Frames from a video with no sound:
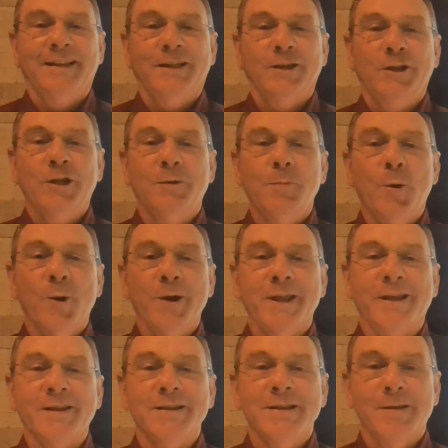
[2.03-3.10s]
Good
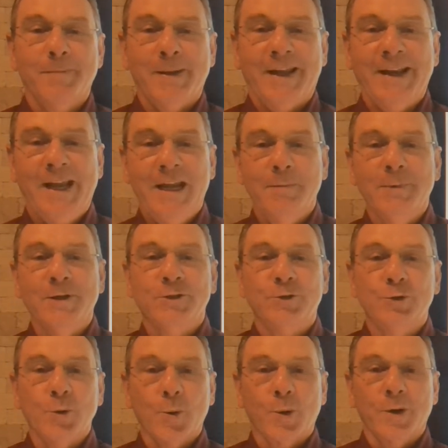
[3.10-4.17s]
morning. My name is
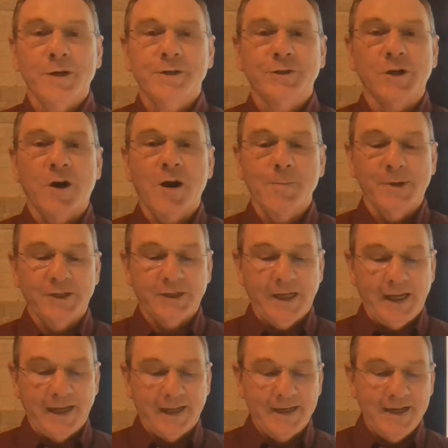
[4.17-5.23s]
George
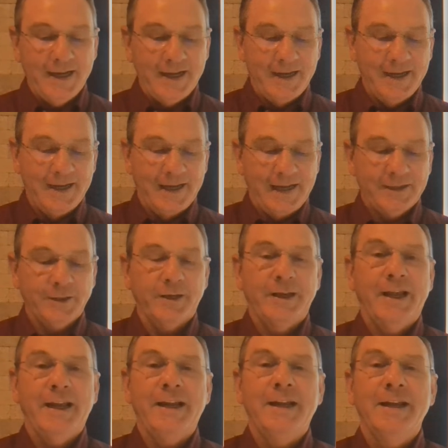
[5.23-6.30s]
Armistead, and
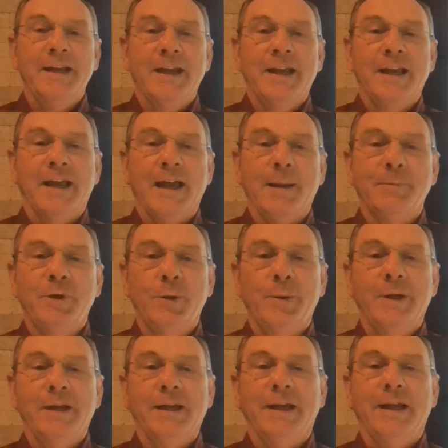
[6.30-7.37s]
today I'm
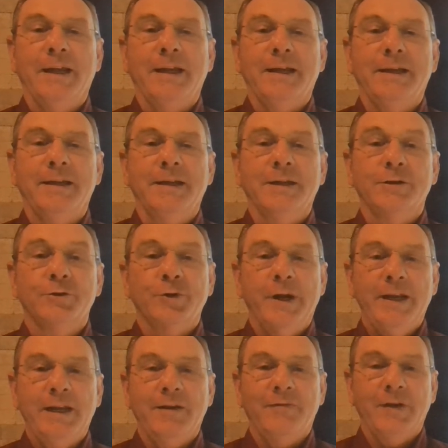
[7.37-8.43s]
doing a
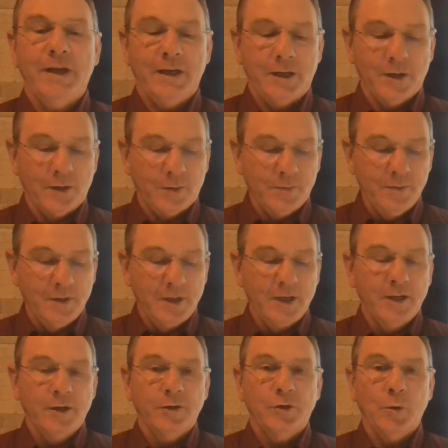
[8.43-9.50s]
training video
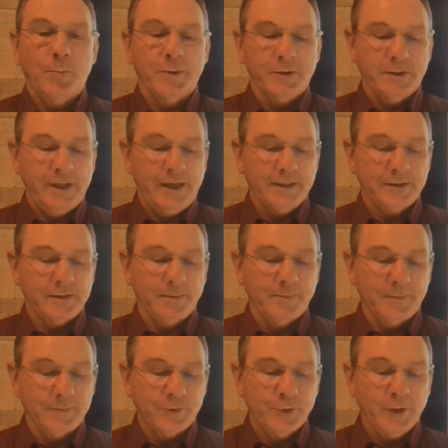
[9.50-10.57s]
to present
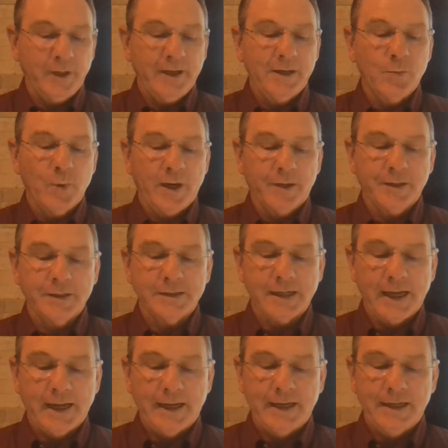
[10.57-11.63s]
some drilling well
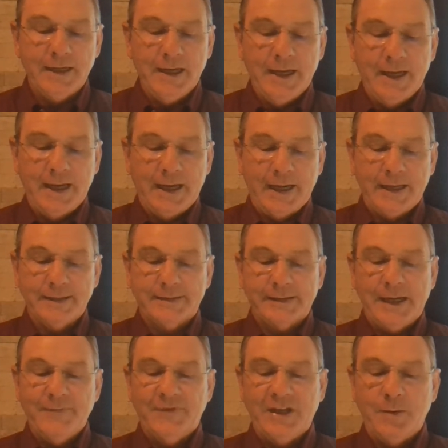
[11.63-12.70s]
design and
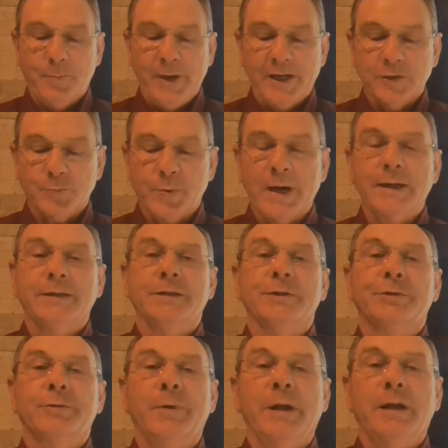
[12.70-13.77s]
safety best
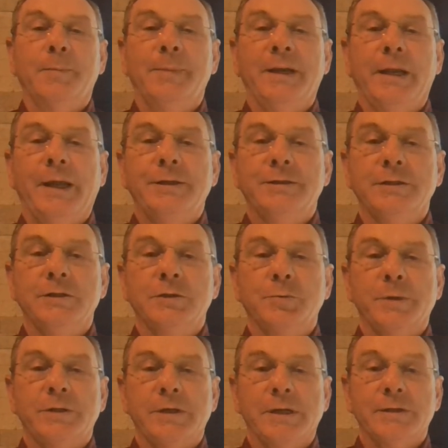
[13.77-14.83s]
practice recommendations
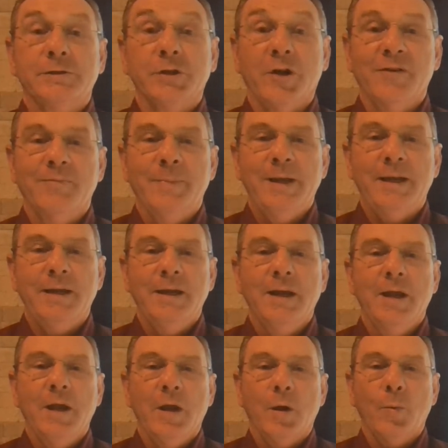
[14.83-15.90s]
which has served me
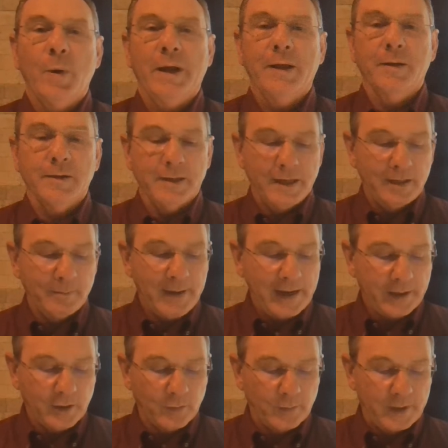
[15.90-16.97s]
well in my
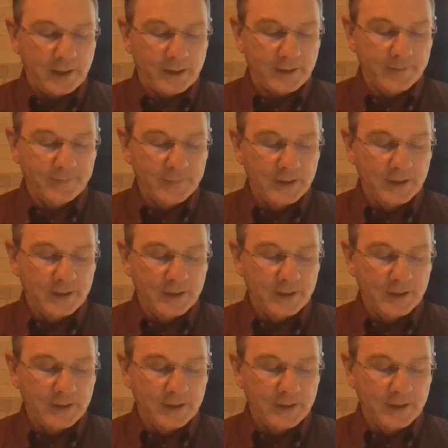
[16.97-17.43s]
career.